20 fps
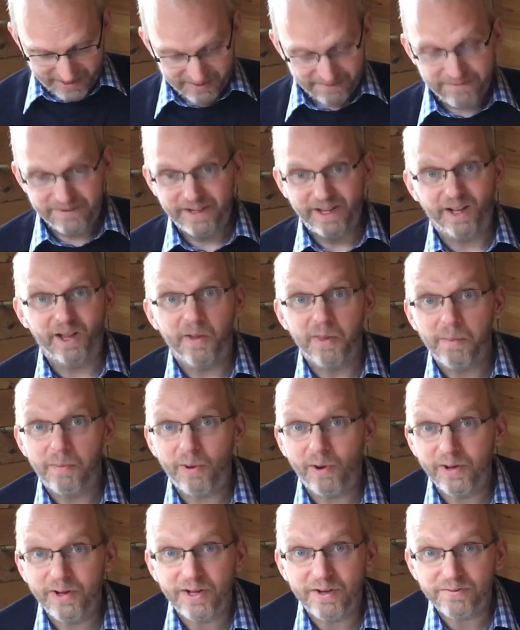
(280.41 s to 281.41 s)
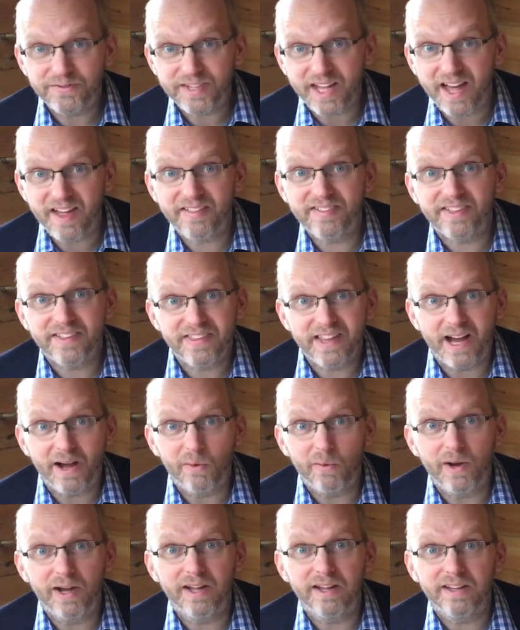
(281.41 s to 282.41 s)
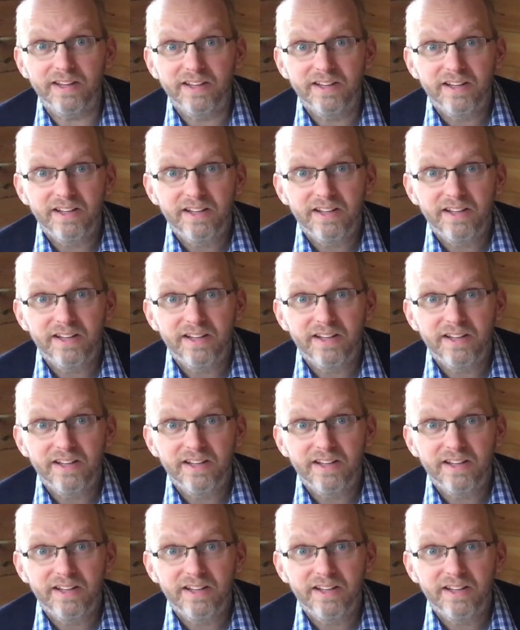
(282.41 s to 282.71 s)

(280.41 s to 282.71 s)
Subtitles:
feel at the point of death in that way.